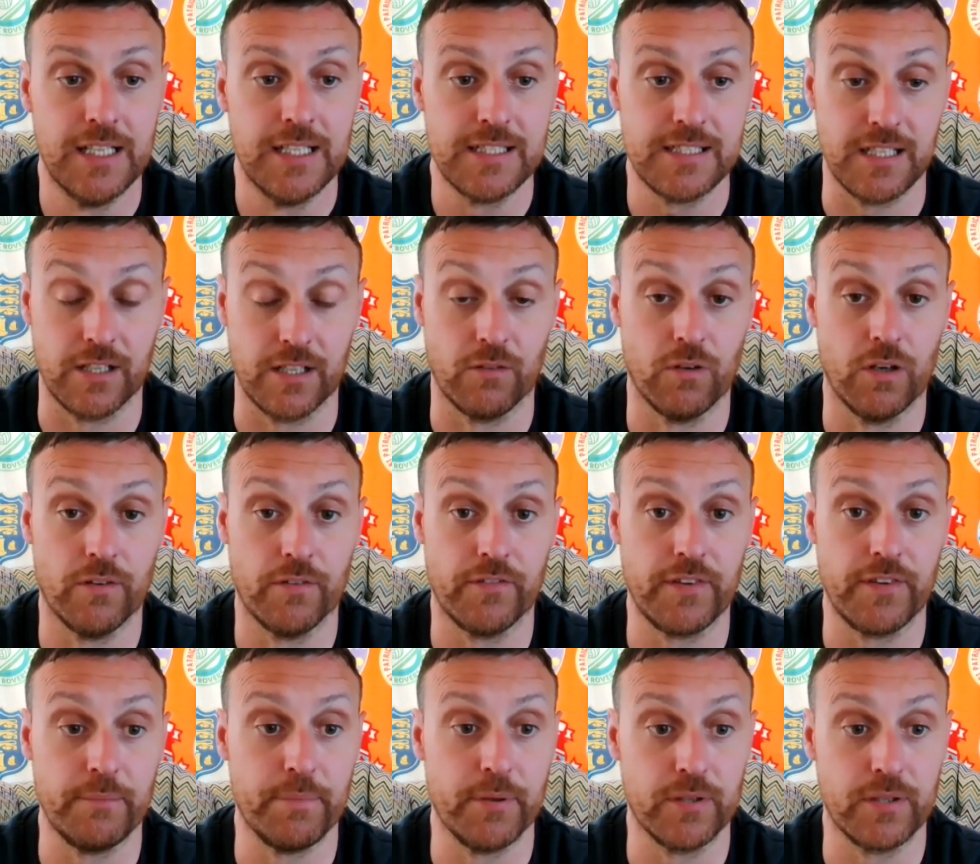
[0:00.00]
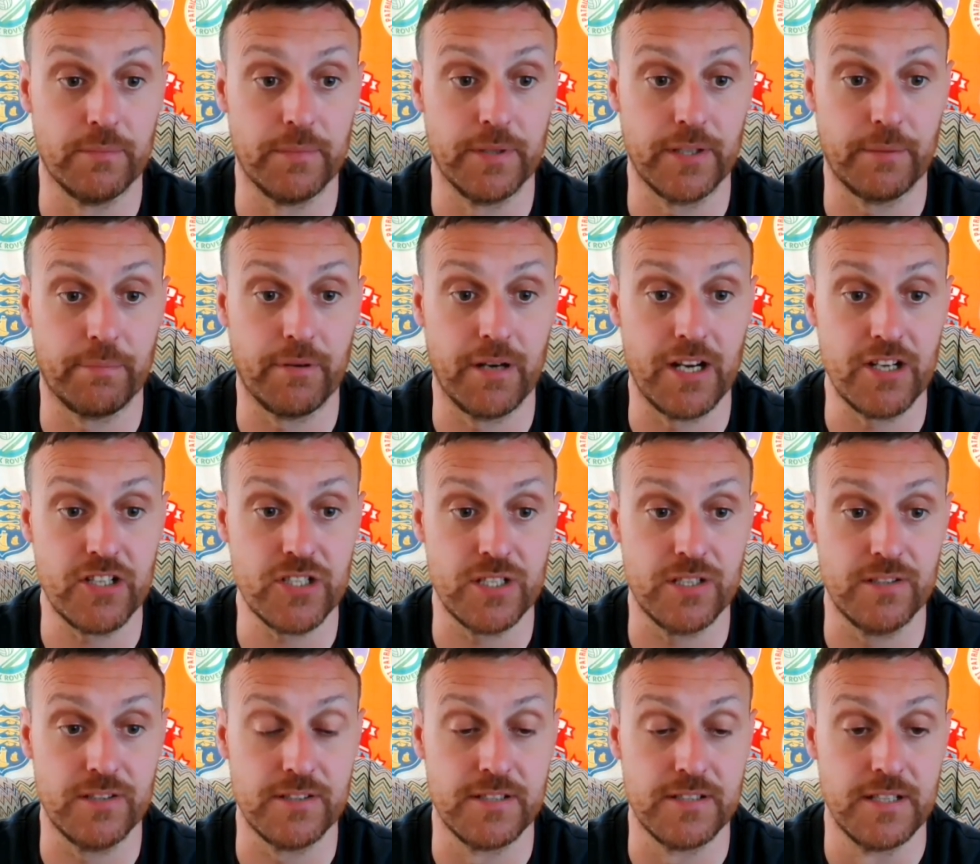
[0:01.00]
Sligo Rovers did put them under pressure,
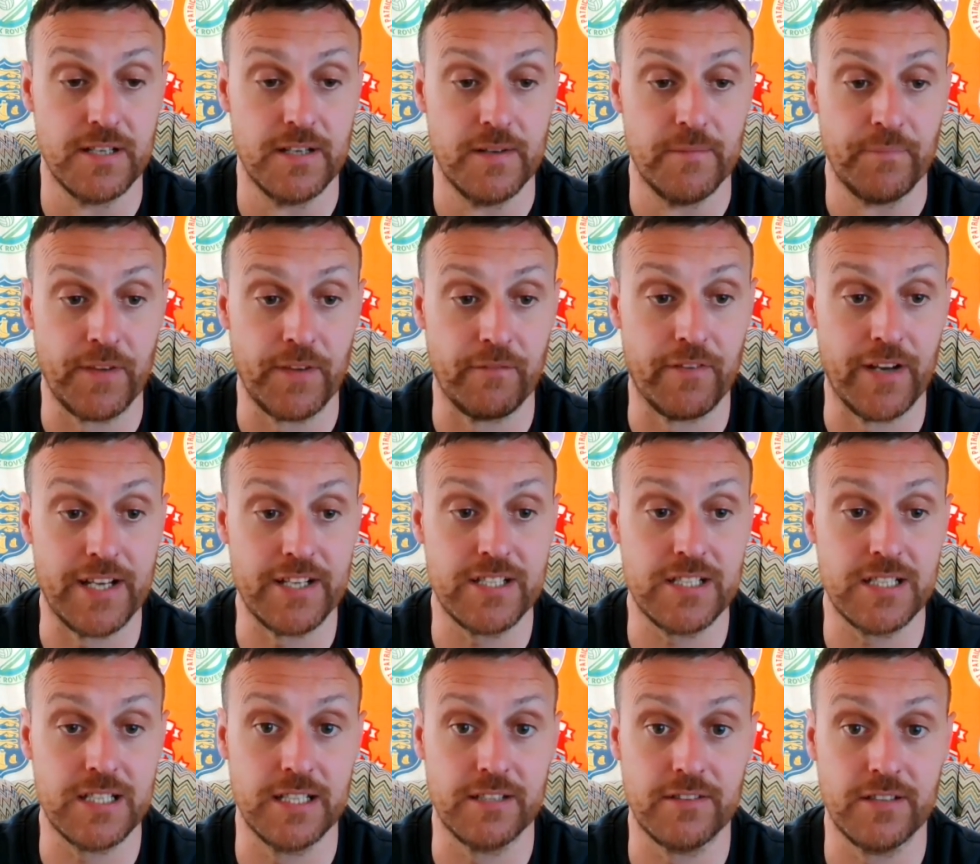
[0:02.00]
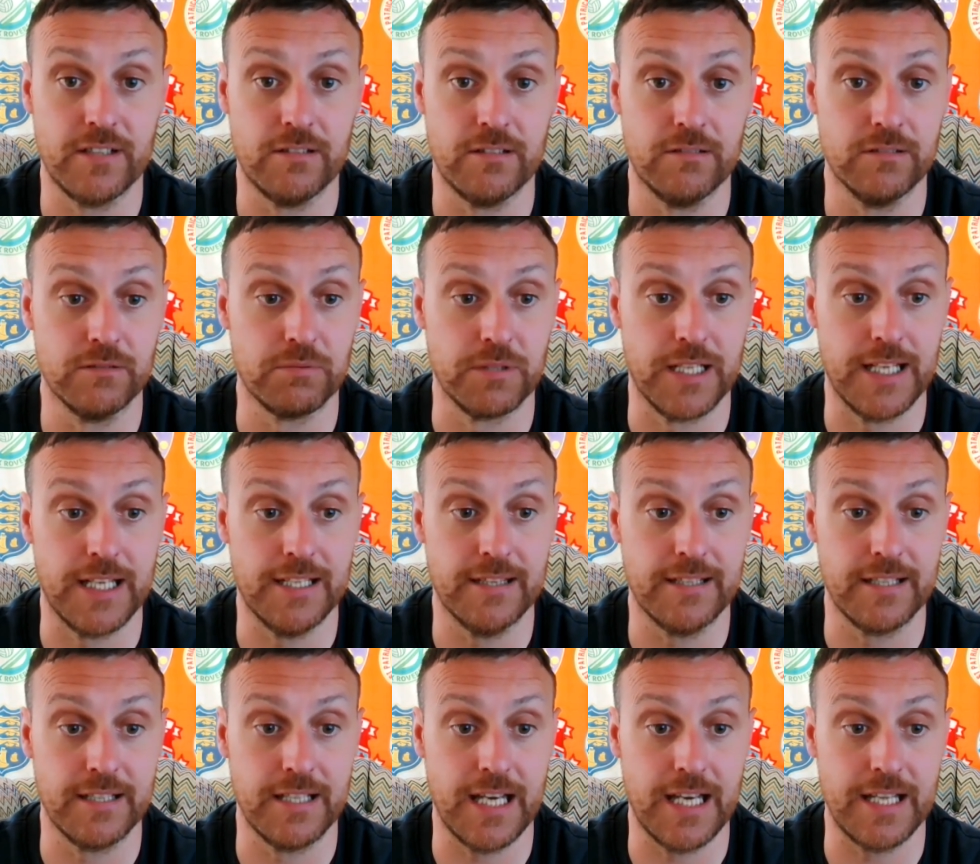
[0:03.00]
and eventually it told with
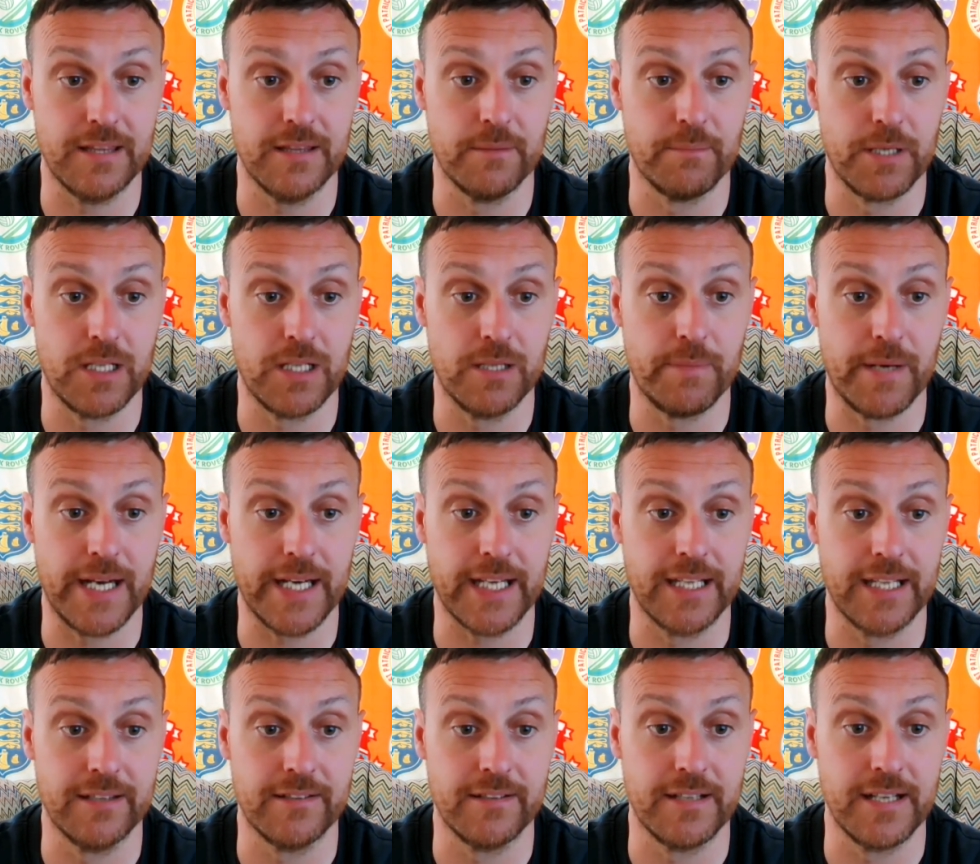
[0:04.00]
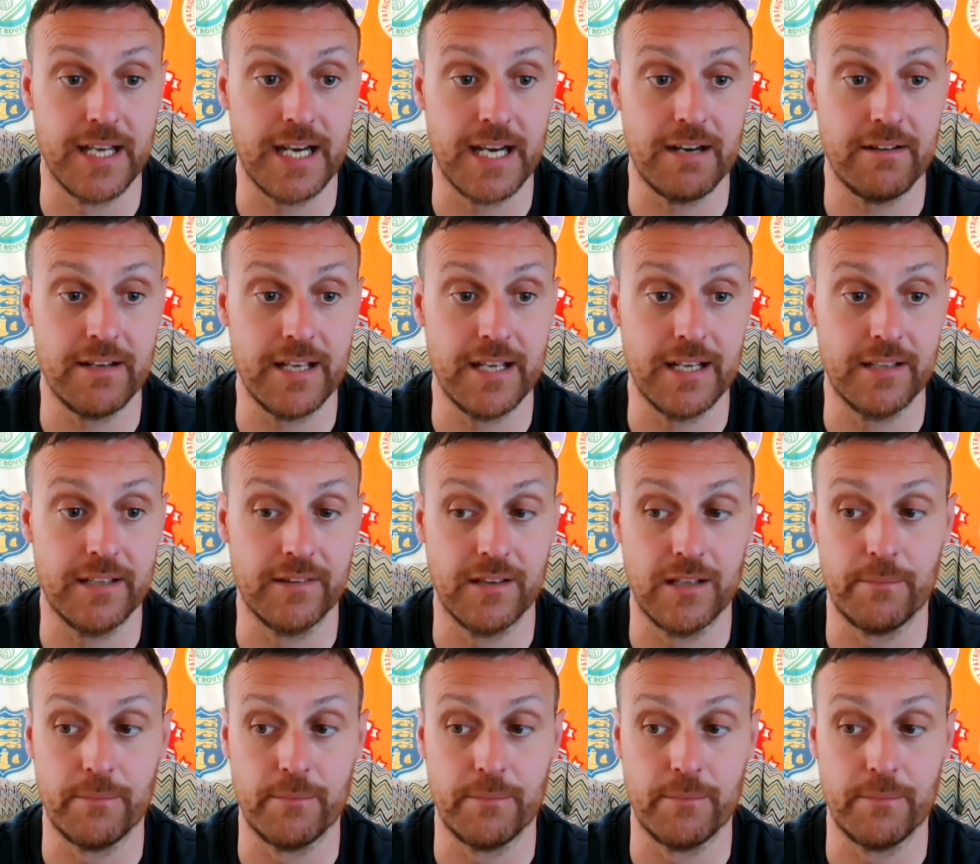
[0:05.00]
Eldin heading the ball back into the area and